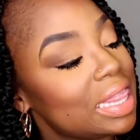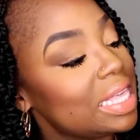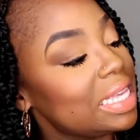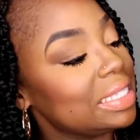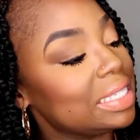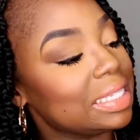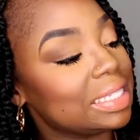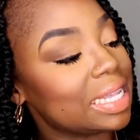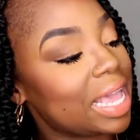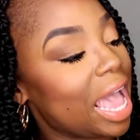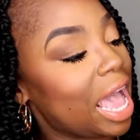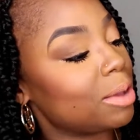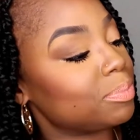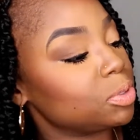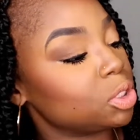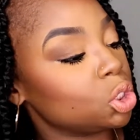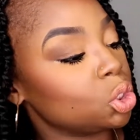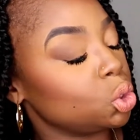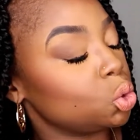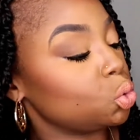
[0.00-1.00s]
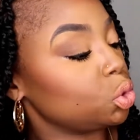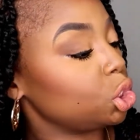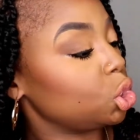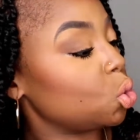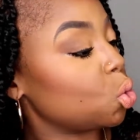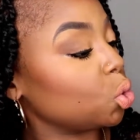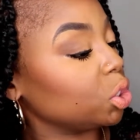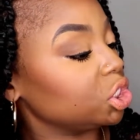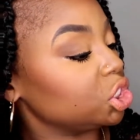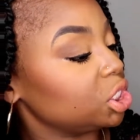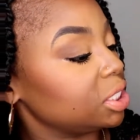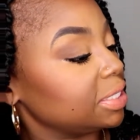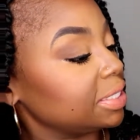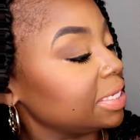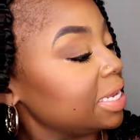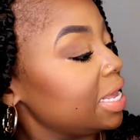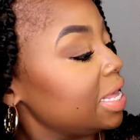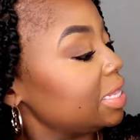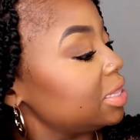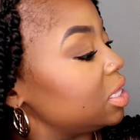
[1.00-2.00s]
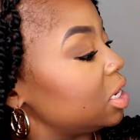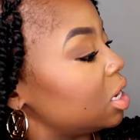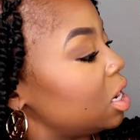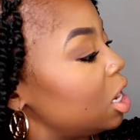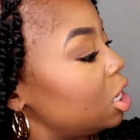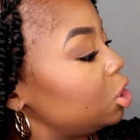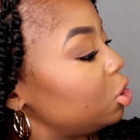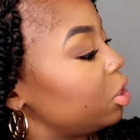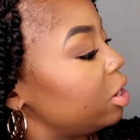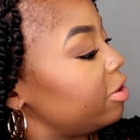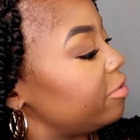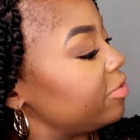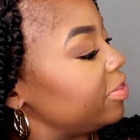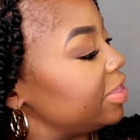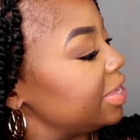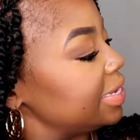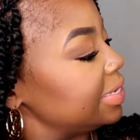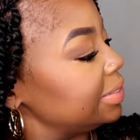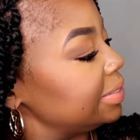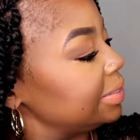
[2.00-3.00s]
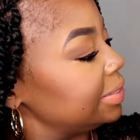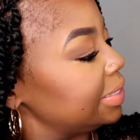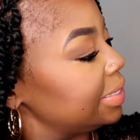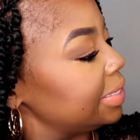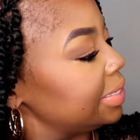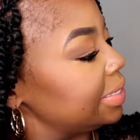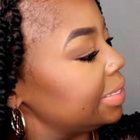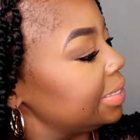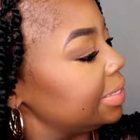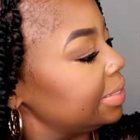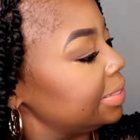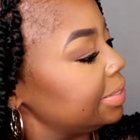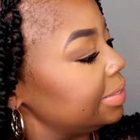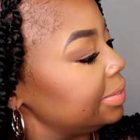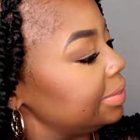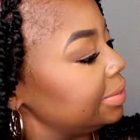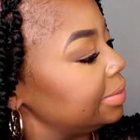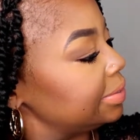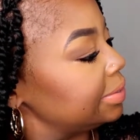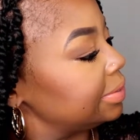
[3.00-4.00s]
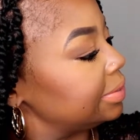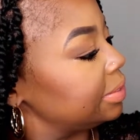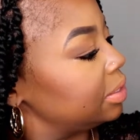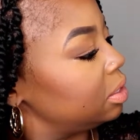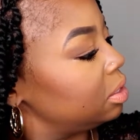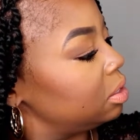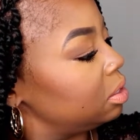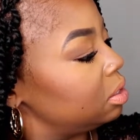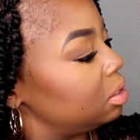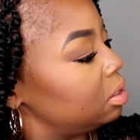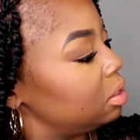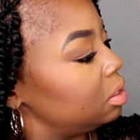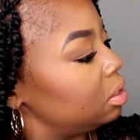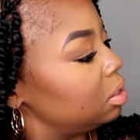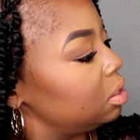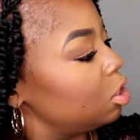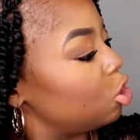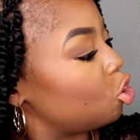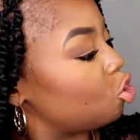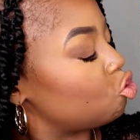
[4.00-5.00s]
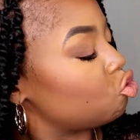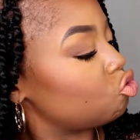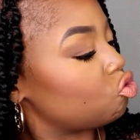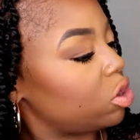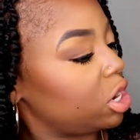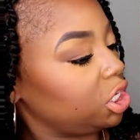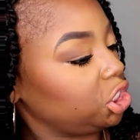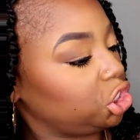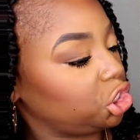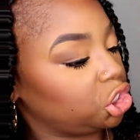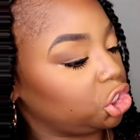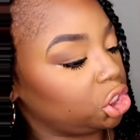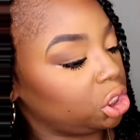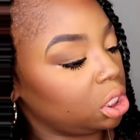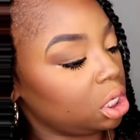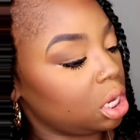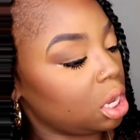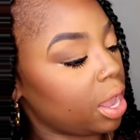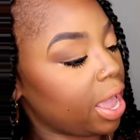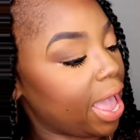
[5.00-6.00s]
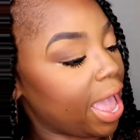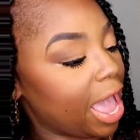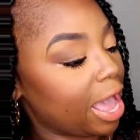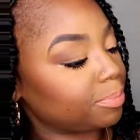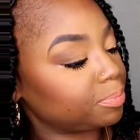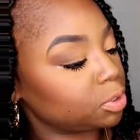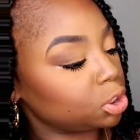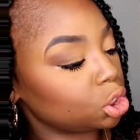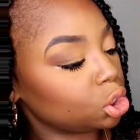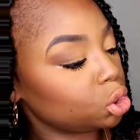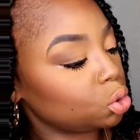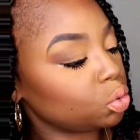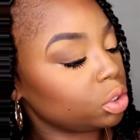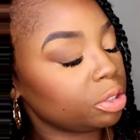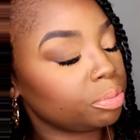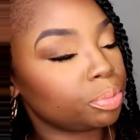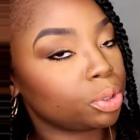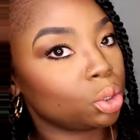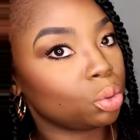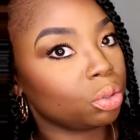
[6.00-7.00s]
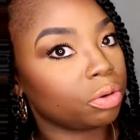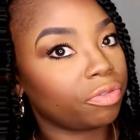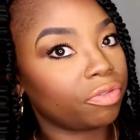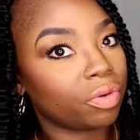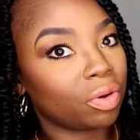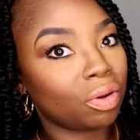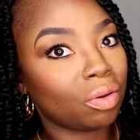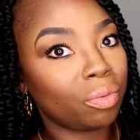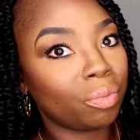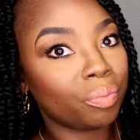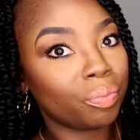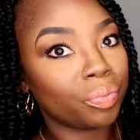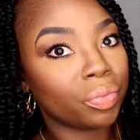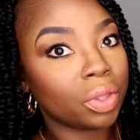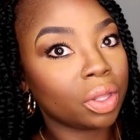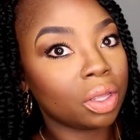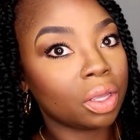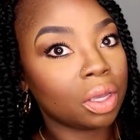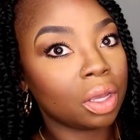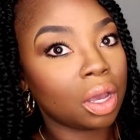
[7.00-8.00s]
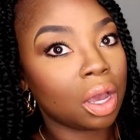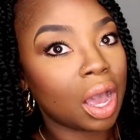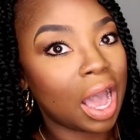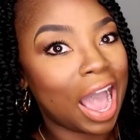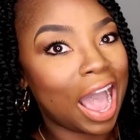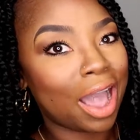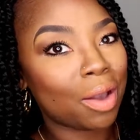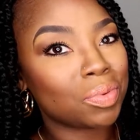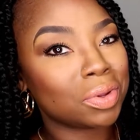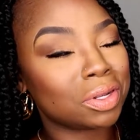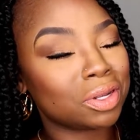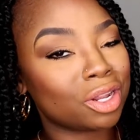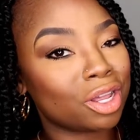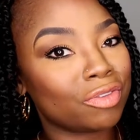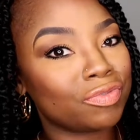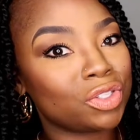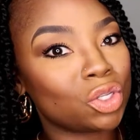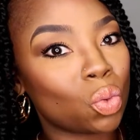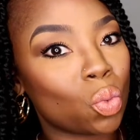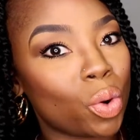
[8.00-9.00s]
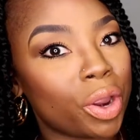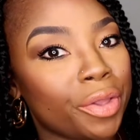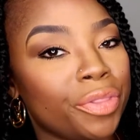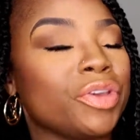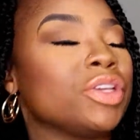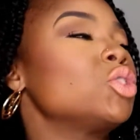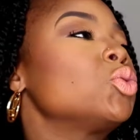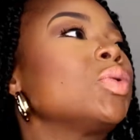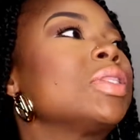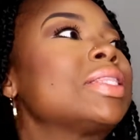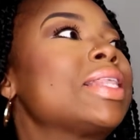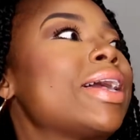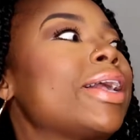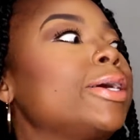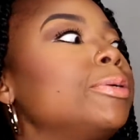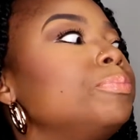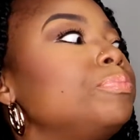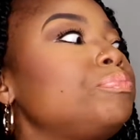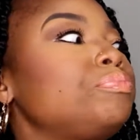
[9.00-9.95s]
This is absolutely gorgeous. The color of this is Crush. Absolutely beautiful. I would love to wear this with like